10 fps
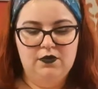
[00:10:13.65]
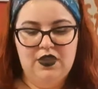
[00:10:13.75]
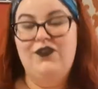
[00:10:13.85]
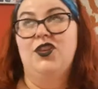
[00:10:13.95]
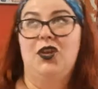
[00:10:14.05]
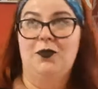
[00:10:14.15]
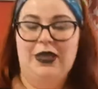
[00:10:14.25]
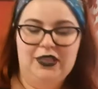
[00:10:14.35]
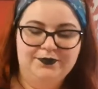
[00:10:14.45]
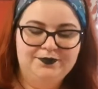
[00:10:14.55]
If you know
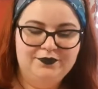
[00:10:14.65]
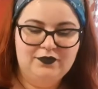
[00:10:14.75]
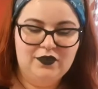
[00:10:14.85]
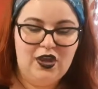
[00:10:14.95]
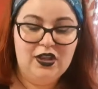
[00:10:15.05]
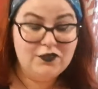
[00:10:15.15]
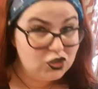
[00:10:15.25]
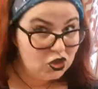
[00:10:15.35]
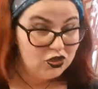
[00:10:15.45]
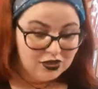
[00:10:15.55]
me, I love to
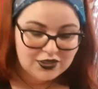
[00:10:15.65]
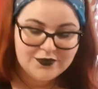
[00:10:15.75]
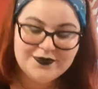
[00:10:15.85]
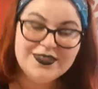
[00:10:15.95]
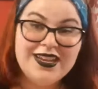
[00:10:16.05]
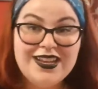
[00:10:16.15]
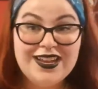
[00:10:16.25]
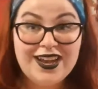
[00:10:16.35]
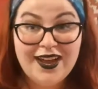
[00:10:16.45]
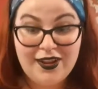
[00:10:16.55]
cook
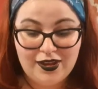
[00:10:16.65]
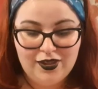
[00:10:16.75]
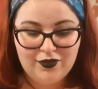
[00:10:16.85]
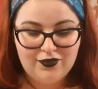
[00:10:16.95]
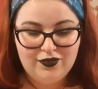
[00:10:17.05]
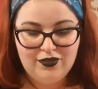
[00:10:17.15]
and I love